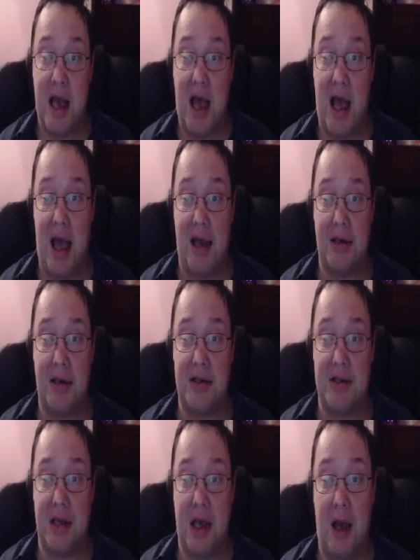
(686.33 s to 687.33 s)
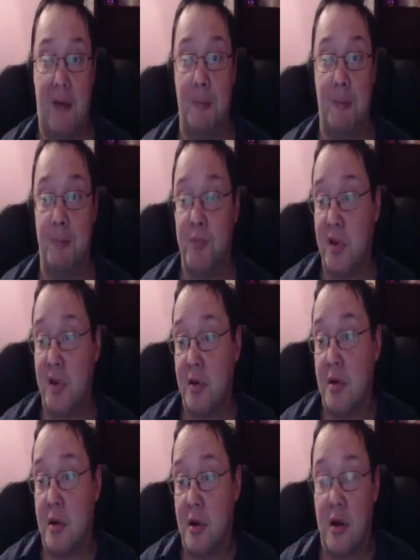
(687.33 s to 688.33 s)
and
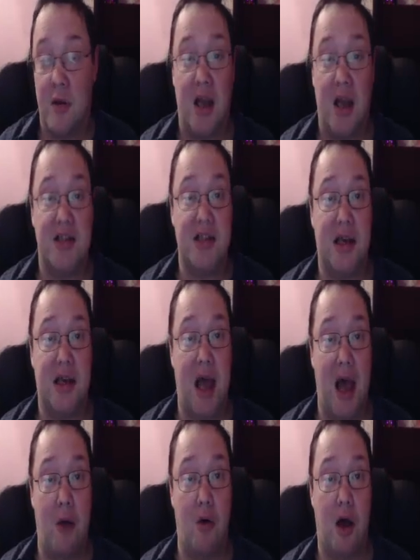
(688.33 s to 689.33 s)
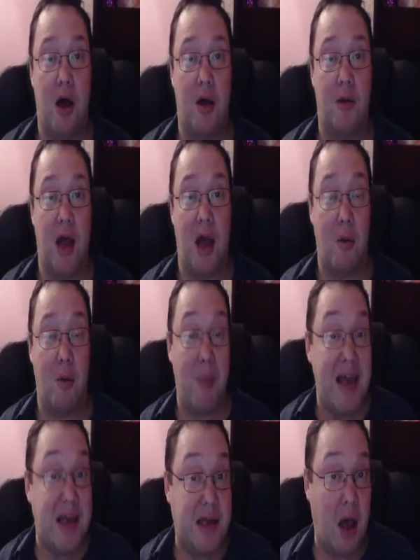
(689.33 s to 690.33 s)
that's it. Our
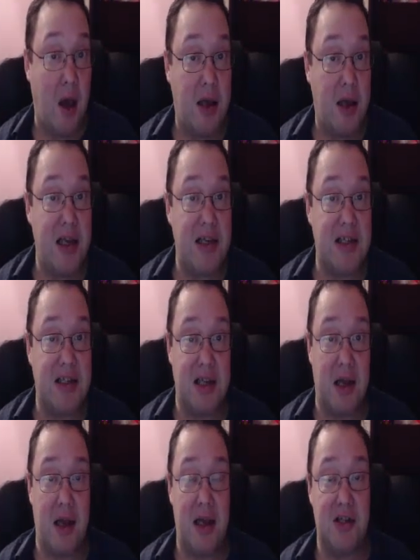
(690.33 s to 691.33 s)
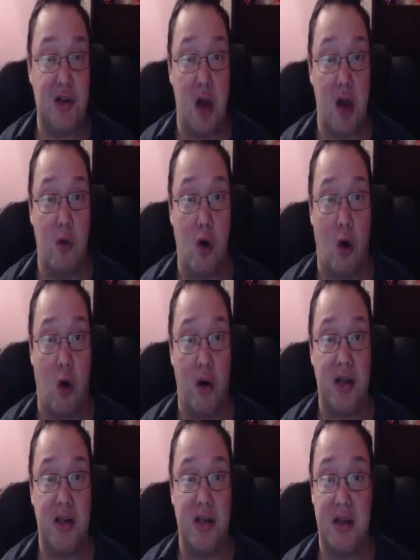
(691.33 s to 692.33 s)
maker is no more.
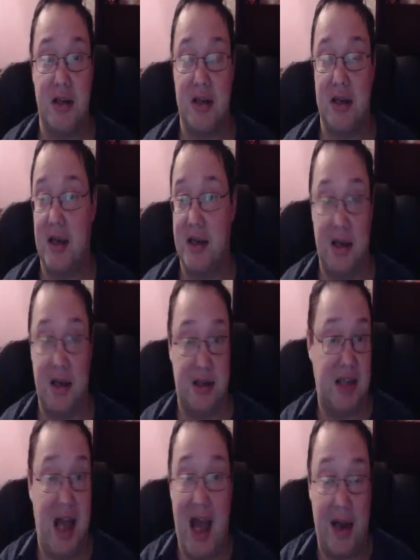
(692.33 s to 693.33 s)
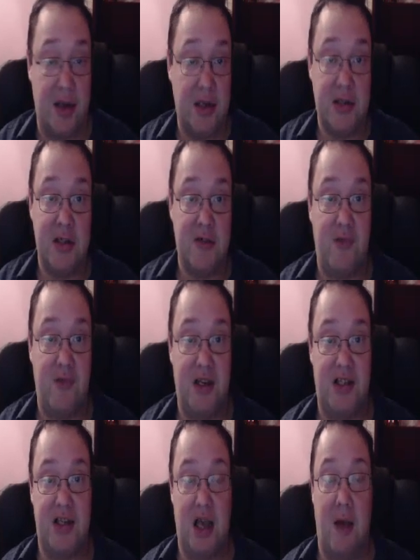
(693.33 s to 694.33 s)
He has had
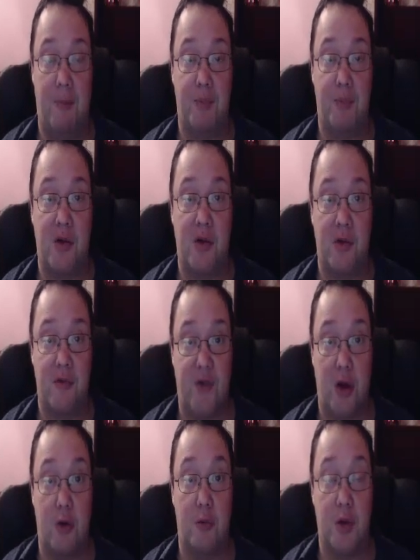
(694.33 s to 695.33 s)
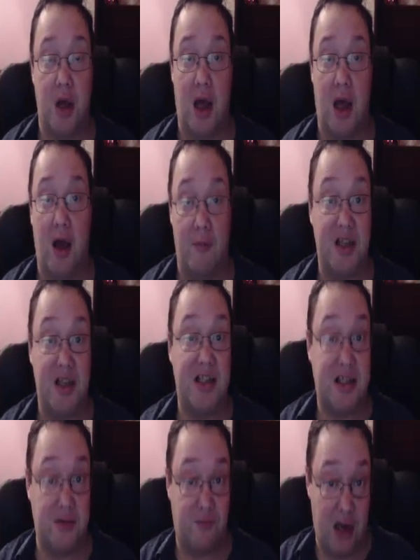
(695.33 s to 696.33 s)
this film,
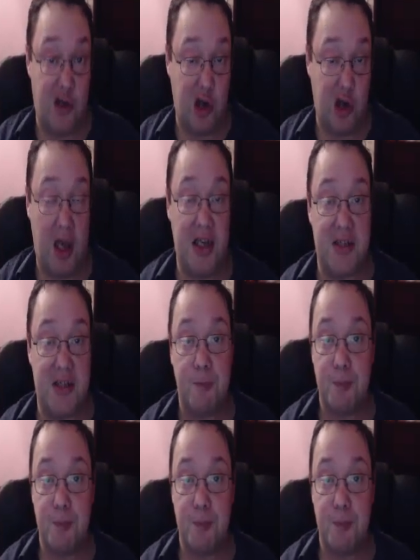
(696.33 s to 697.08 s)
this franchise,